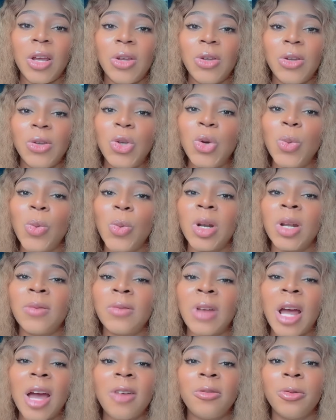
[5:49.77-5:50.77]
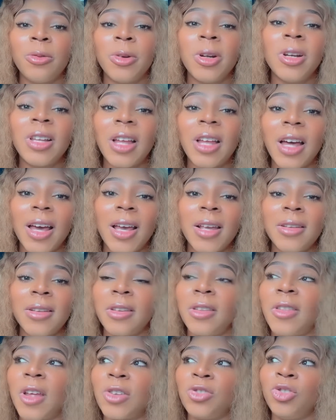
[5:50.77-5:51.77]
you wouldn't have
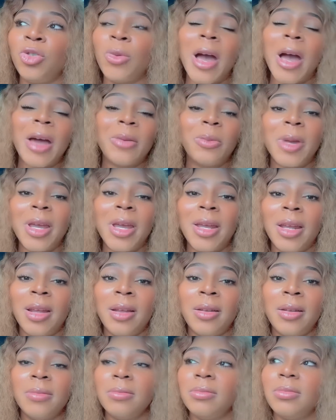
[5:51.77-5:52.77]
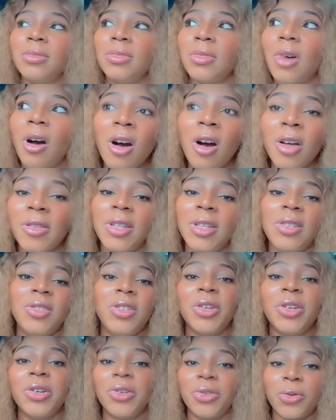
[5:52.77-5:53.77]
realized that you had waited all these
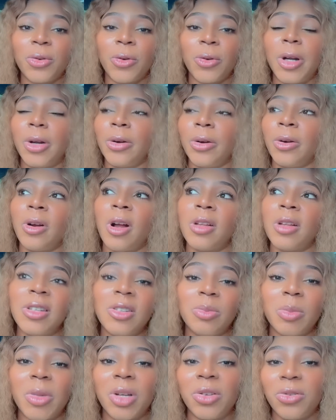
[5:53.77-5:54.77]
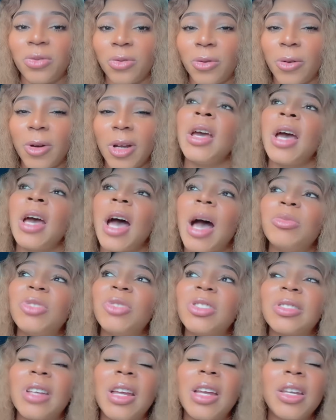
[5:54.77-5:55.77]
years for it or all these months for it. I'm
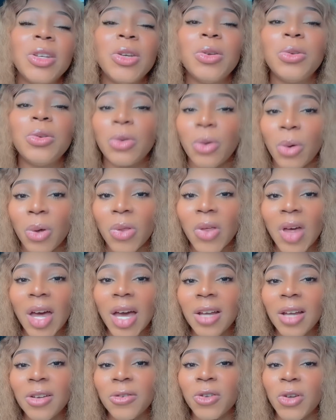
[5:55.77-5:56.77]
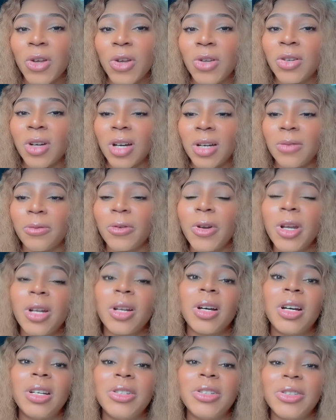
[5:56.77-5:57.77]
just letting you know that so you to, uh, for you
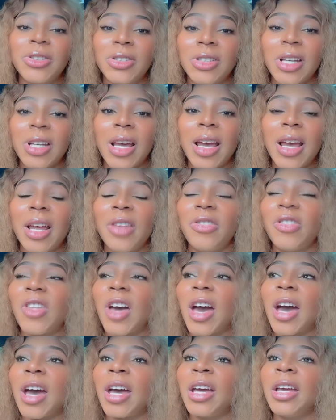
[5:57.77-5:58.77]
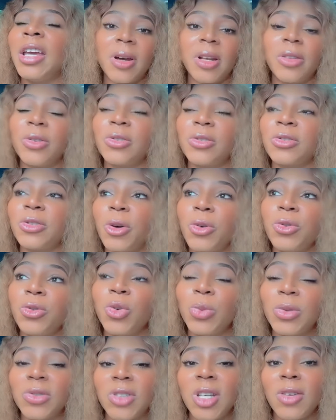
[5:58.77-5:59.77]
to understand that there's those
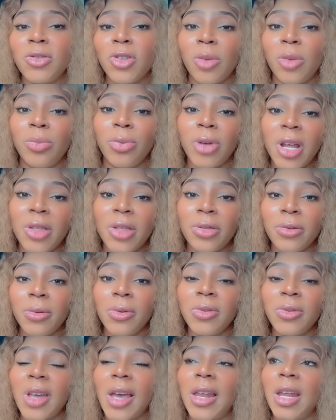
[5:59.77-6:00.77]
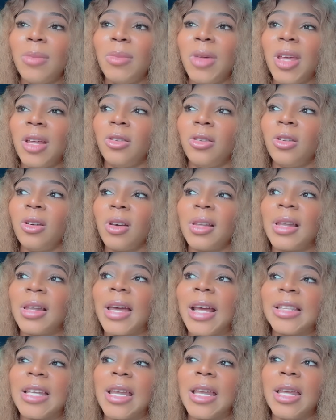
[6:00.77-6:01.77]
who receive their breakthroughs and it may look
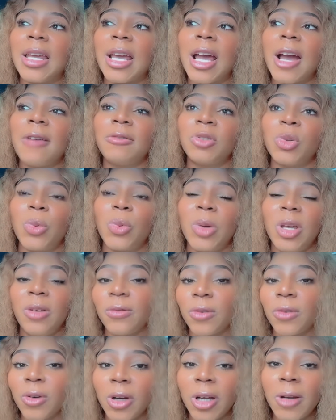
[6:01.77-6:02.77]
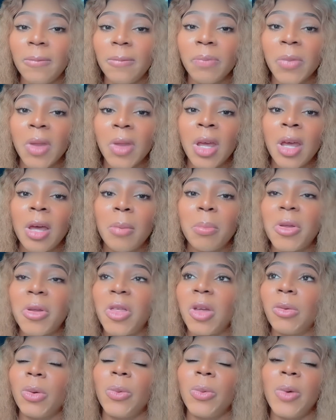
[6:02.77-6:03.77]
like they didn't have to wait for it, but
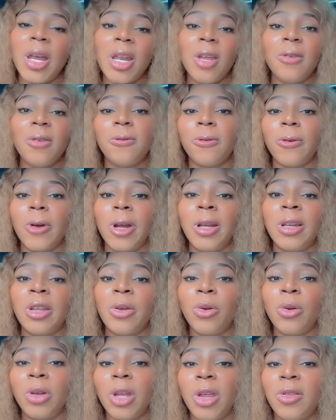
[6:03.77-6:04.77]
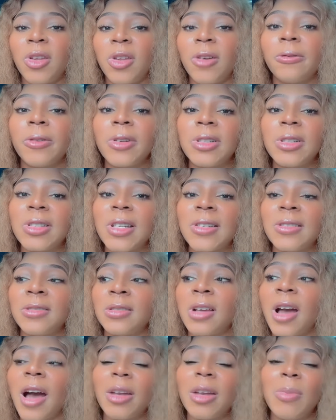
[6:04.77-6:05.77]
they were waiting for it. The only difference is God